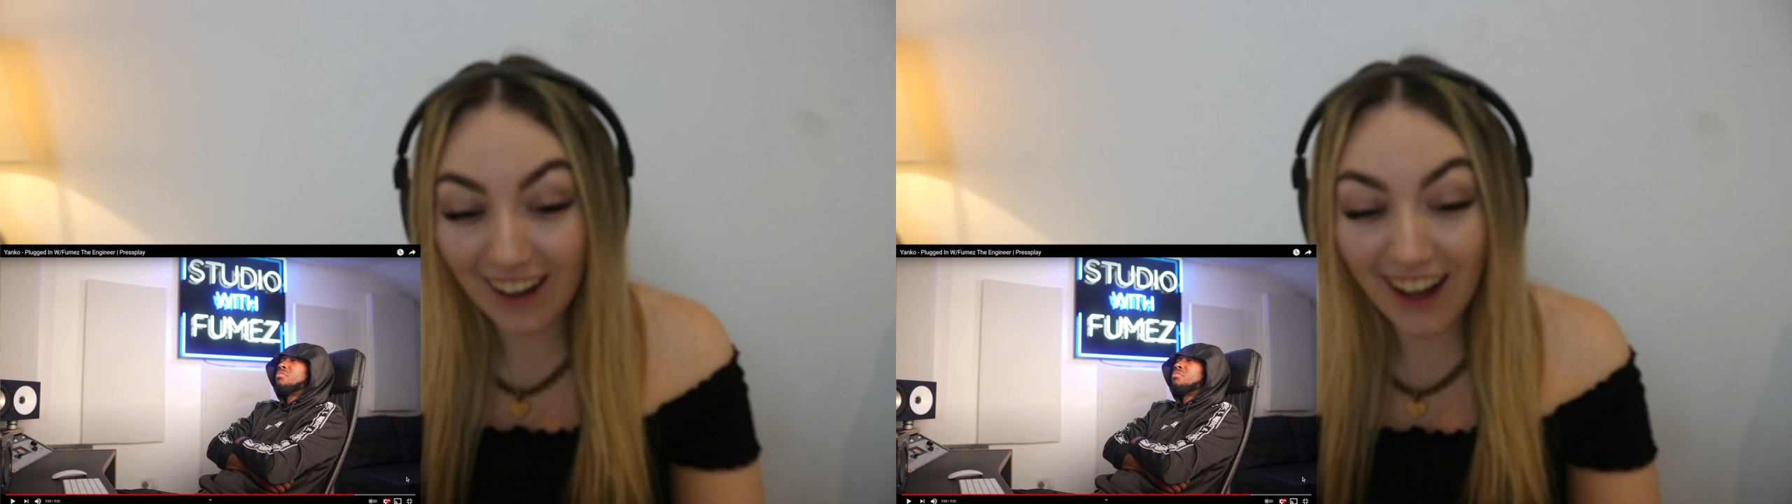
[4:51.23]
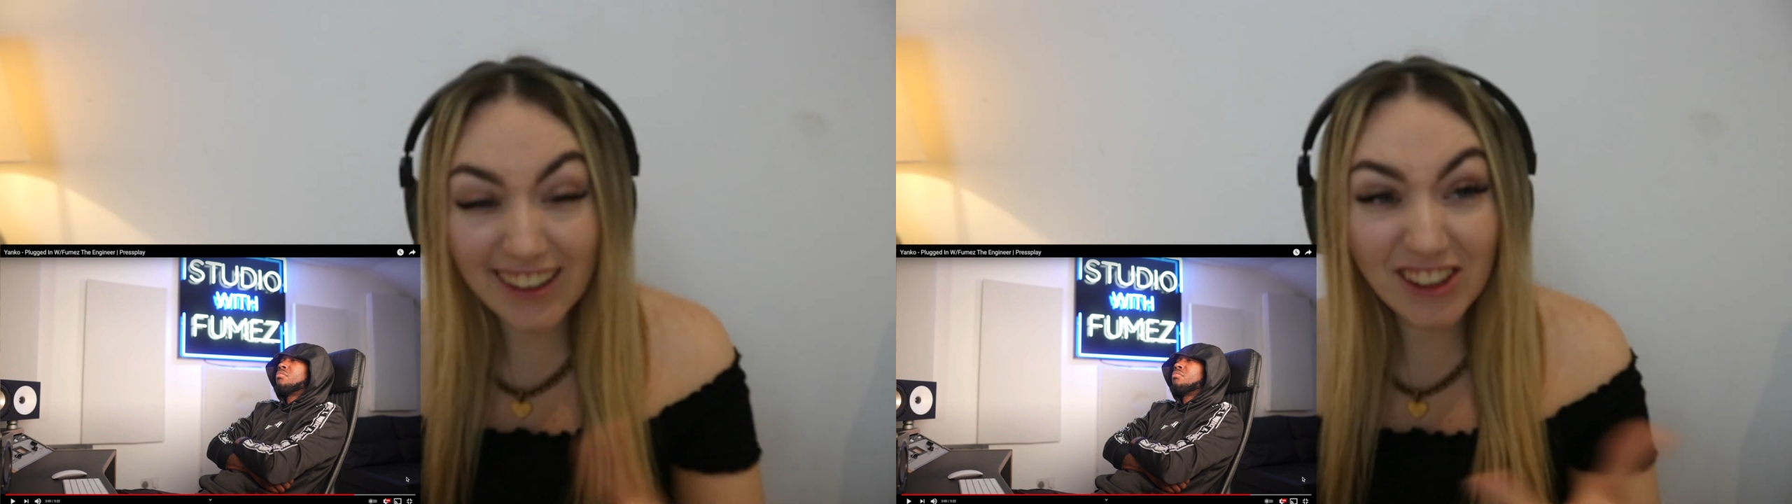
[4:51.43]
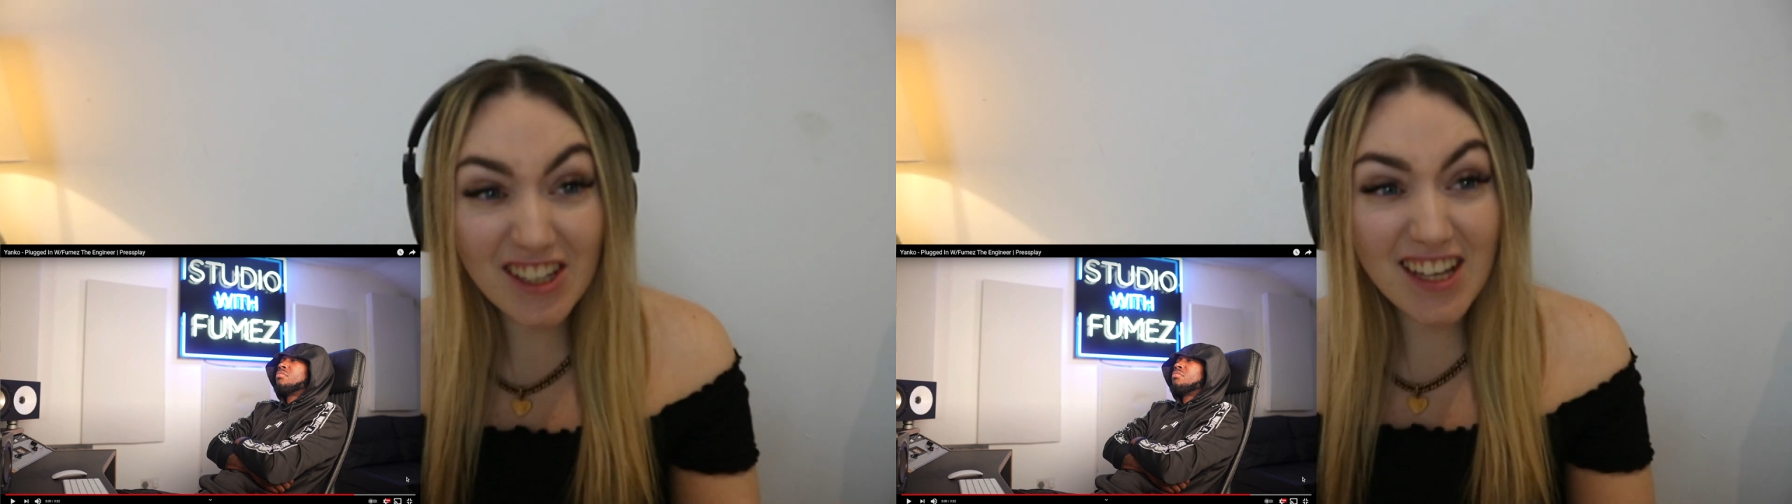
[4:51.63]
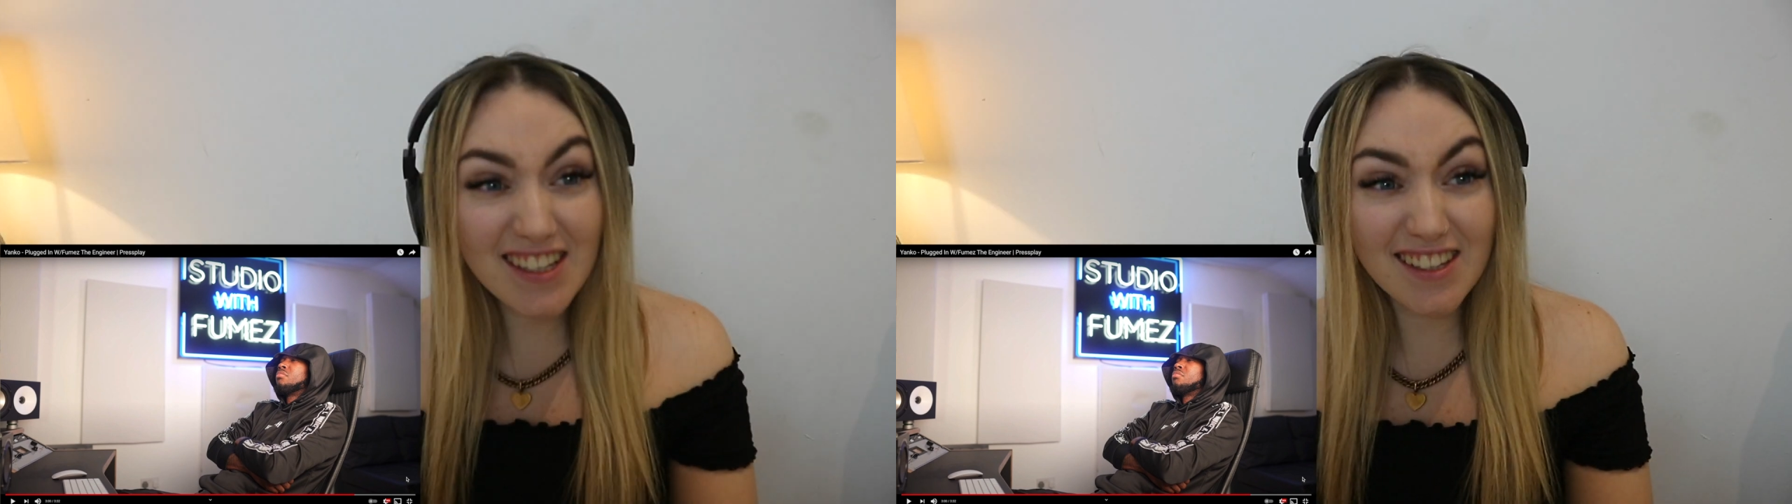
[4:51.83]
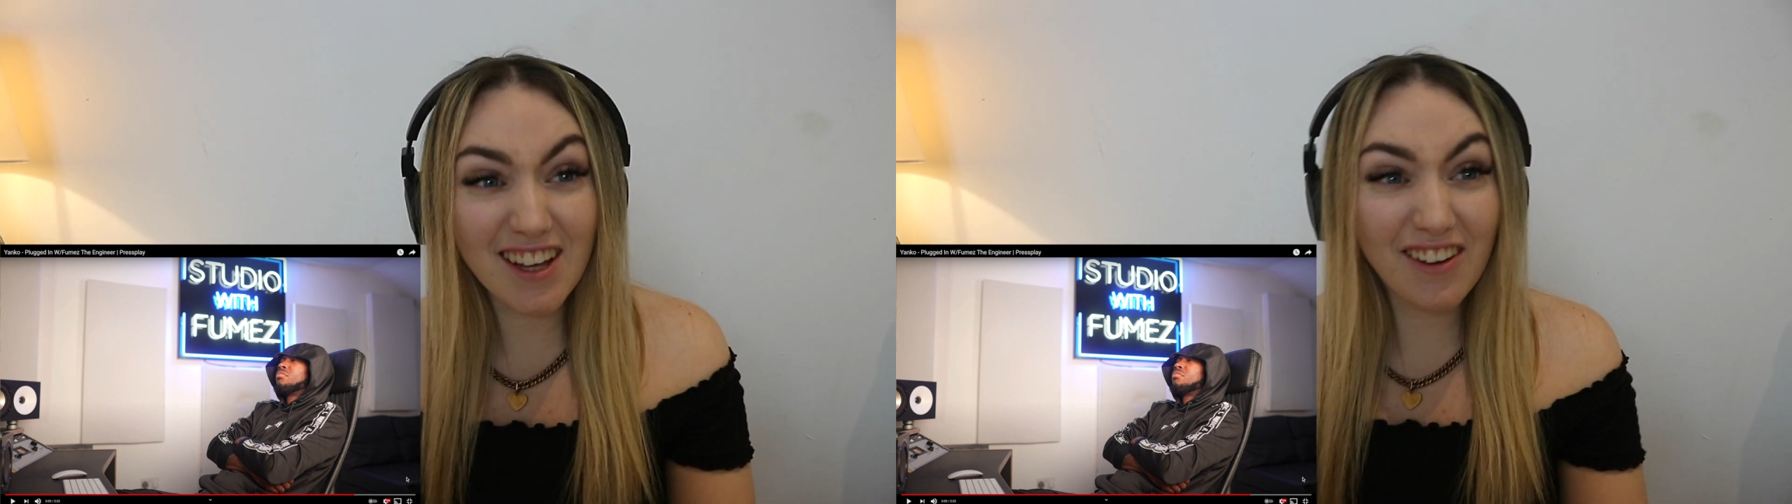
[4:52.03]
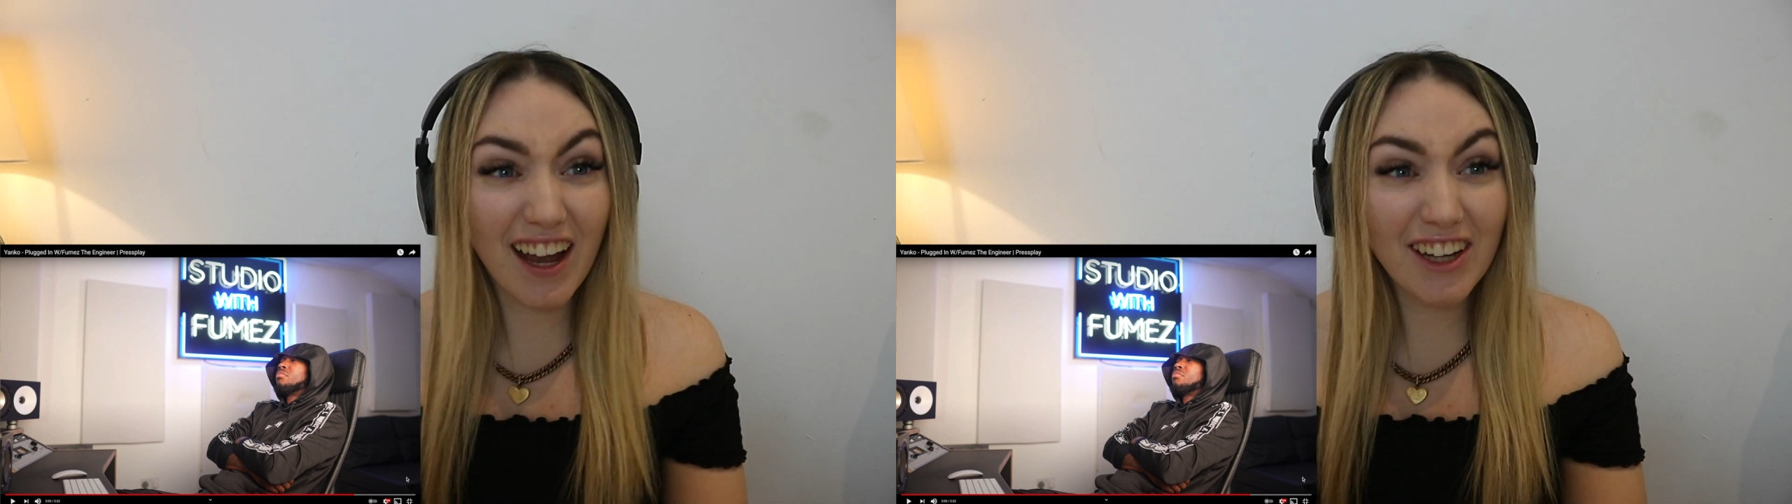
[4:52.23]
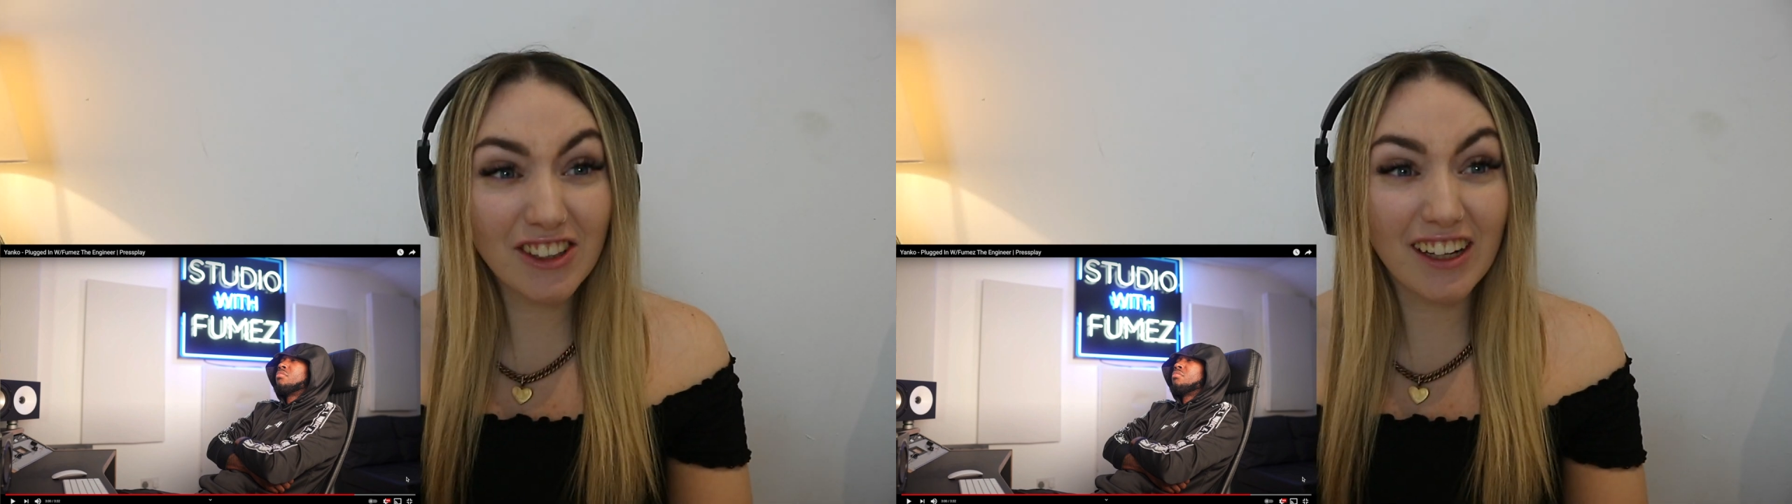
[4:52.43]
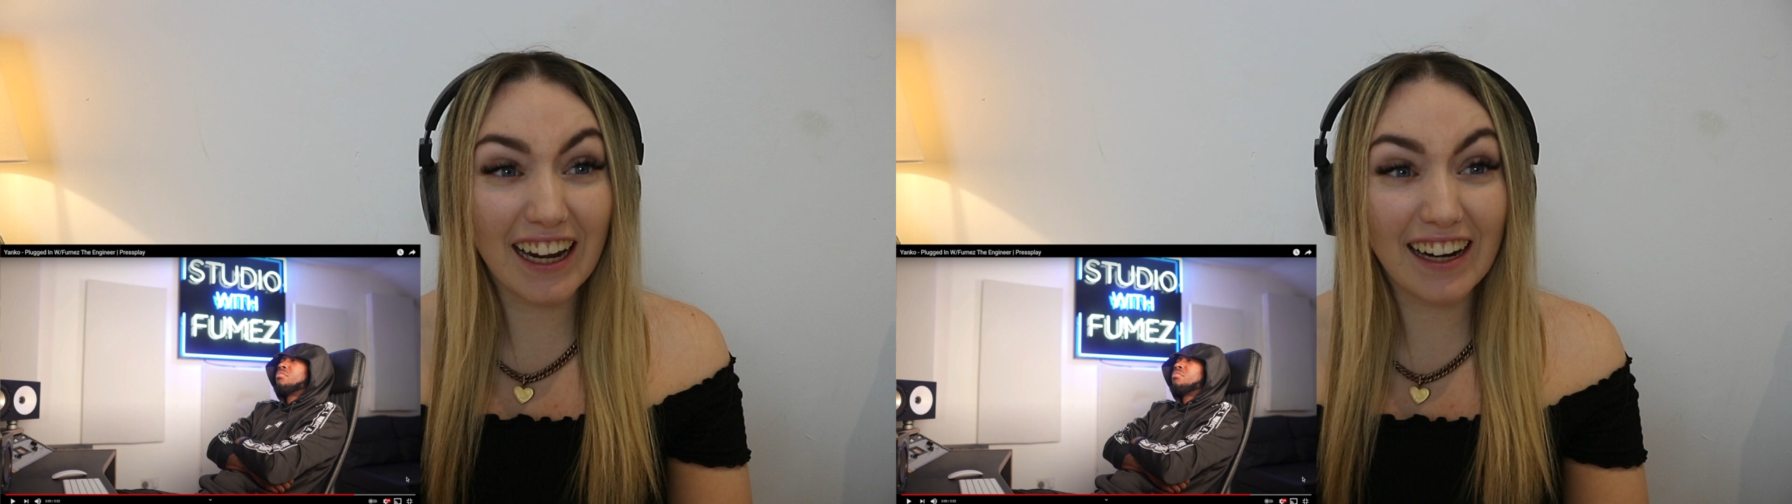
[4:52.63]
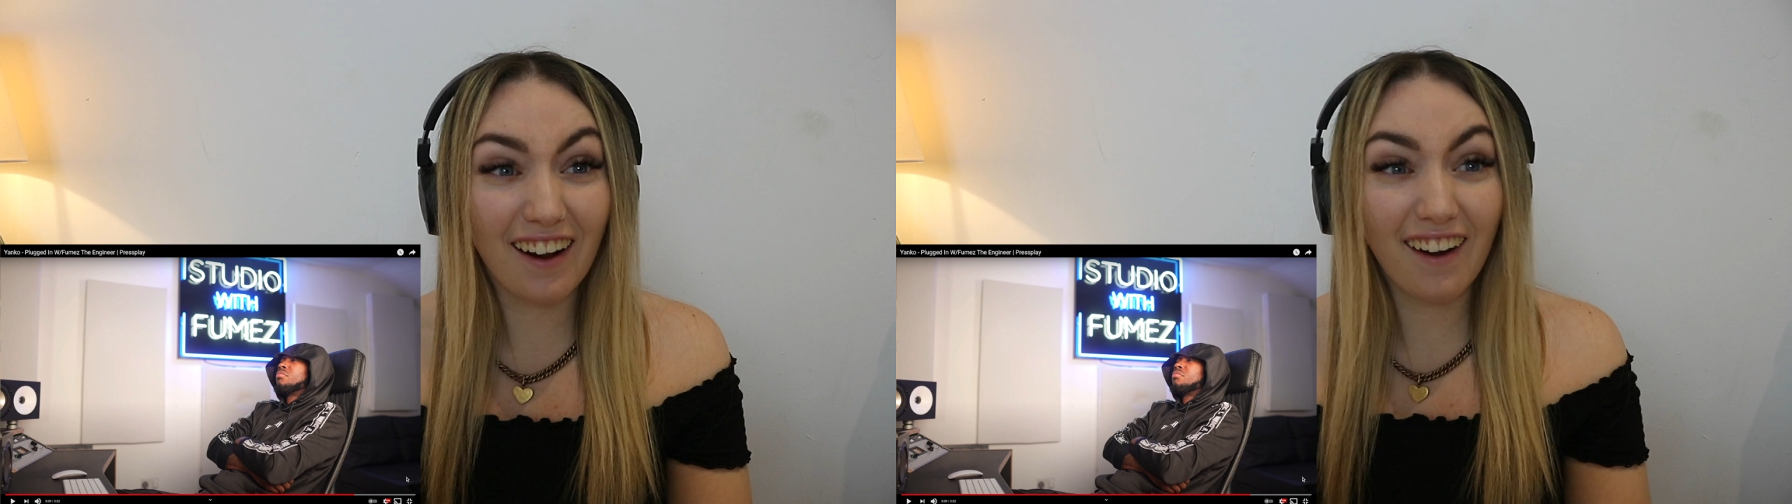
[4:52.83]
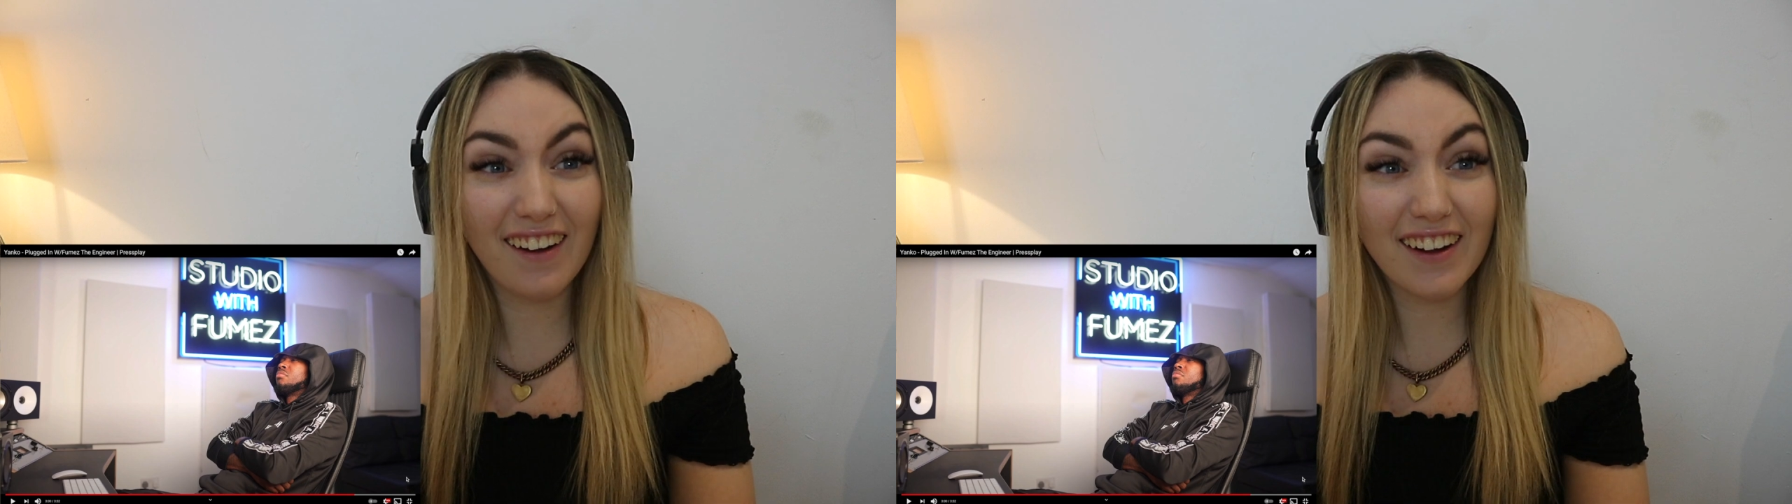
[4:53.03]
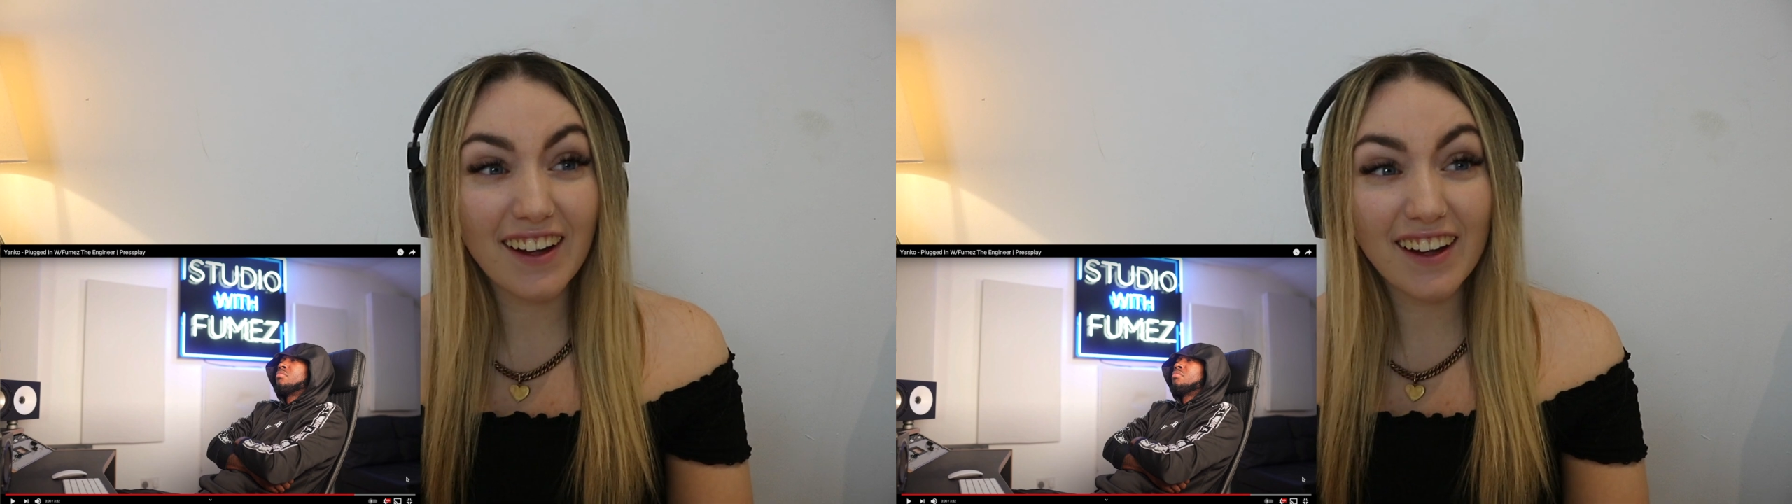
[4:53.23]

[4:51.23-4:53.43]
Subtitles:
And he just says it so casually, like,